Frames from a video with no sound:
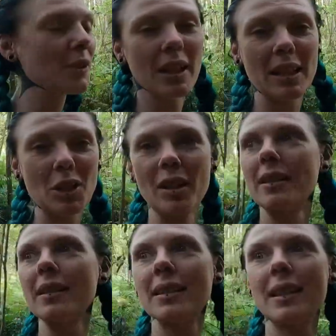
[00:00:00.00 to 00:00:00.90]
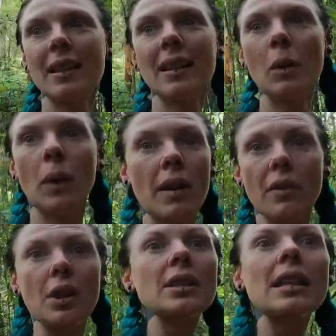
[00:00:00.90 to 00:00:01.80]
those conditions,
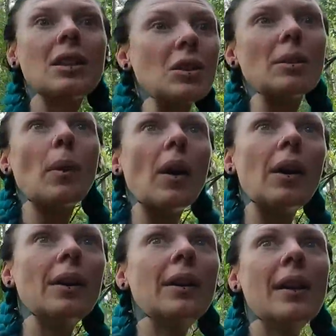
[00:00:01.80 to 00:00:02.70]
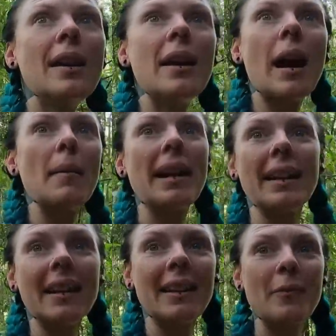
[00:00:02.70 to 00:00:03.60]
whatever those conditions were. I
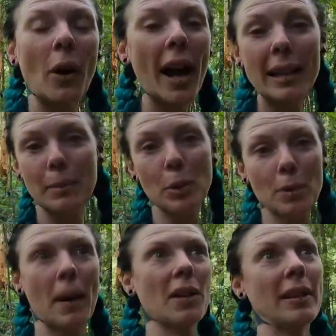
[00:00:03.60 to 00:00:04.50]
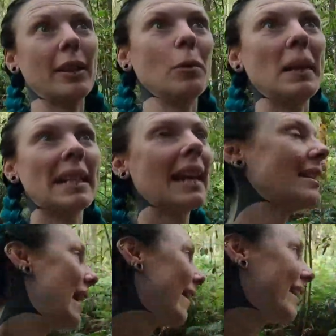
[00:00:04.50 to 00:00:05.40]
mean, I had to bush bash a little bit to
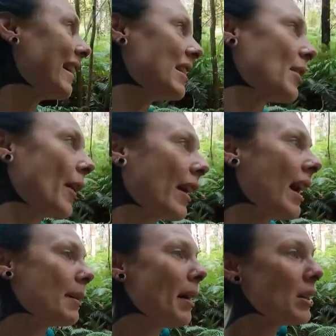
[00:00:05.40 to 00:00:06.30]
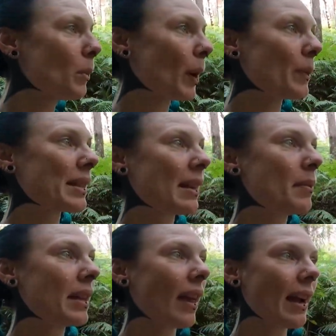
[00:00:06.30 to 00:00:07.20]
get down here, so I can't imagine what it was going to
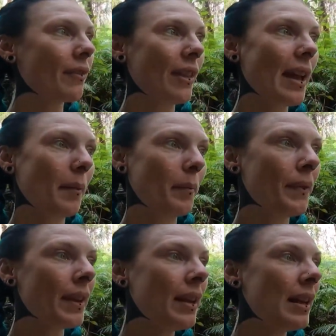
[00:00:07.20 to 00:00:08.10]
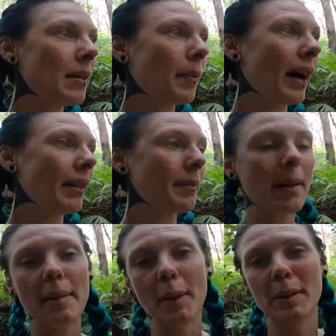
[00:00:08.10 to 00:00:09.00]
be like for them. But
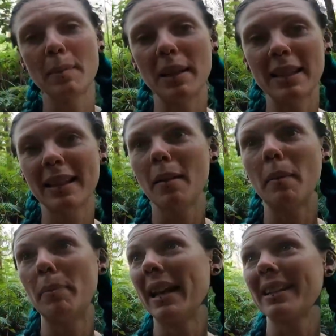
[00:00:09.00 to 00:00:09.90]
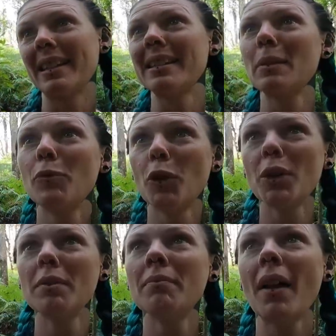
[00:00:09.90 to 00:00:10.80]
maybe there was a better system
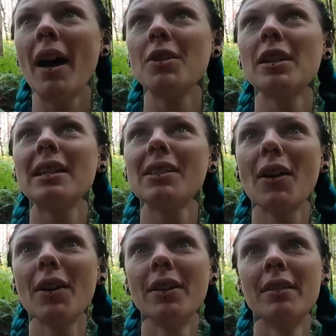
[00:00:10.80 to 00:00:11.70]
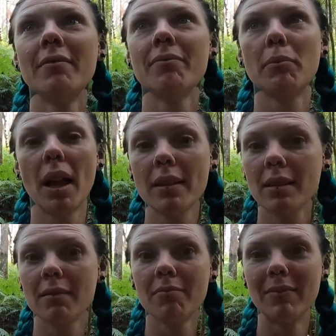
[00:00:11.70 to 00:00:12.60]
for them 100 years ago,
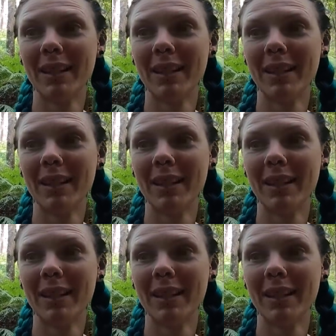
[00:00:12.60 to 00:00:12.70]
plus.